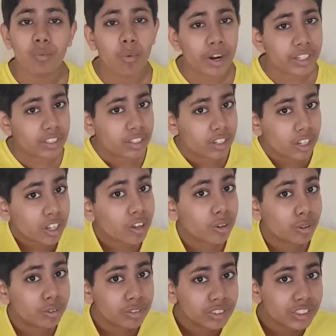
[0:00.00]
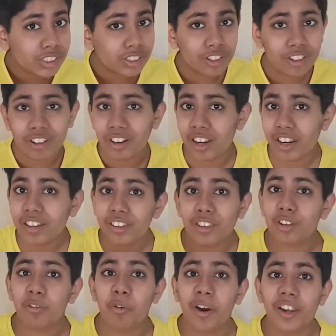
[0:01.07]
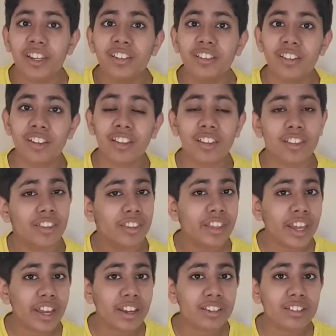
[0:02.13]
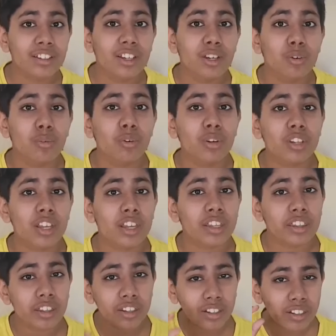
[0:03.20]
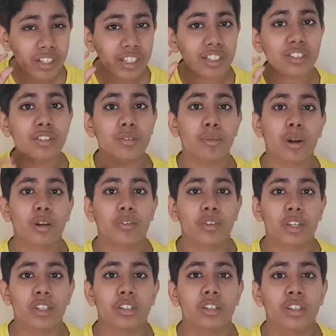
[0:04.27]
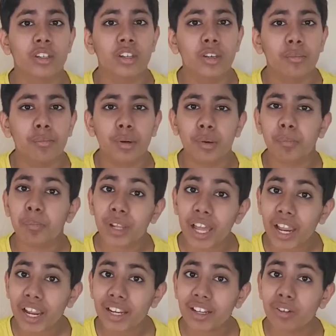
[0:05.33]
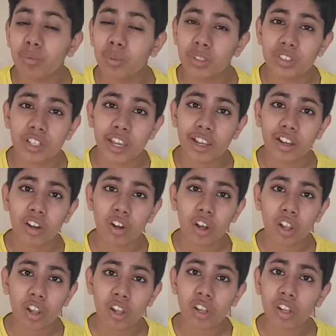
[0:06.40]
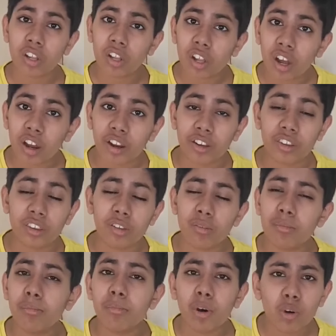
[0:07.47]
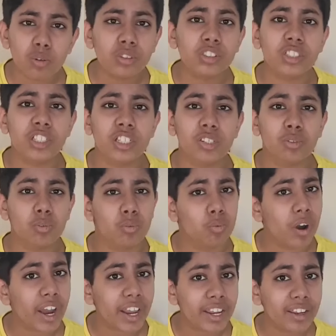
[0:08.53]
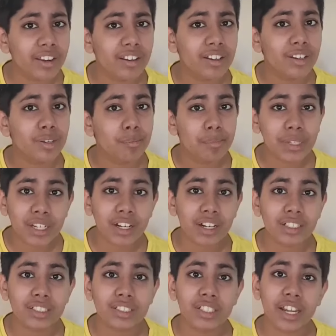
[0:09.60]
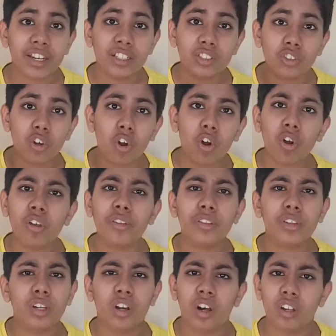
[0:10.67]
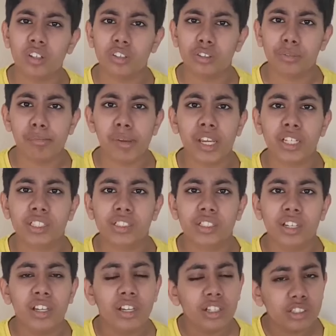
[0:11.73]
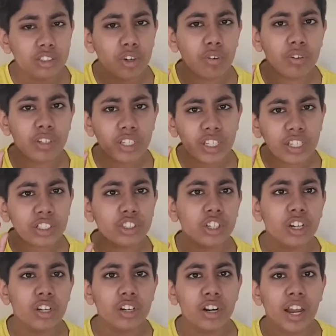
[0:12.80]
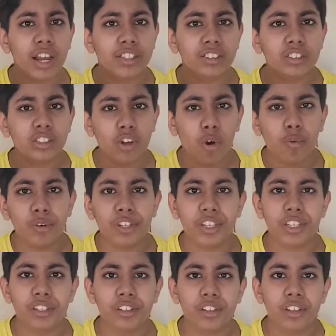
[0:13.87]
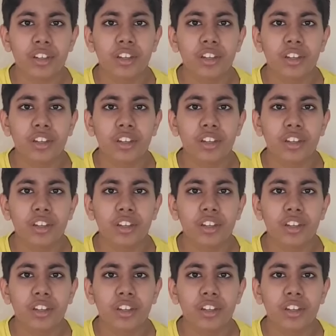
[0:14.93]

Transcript: white clothes, or anything white, that would take the least amount of heat. But black would take a lot, the most heat. Why? because that is all the colors mixed. So each color has its own heat.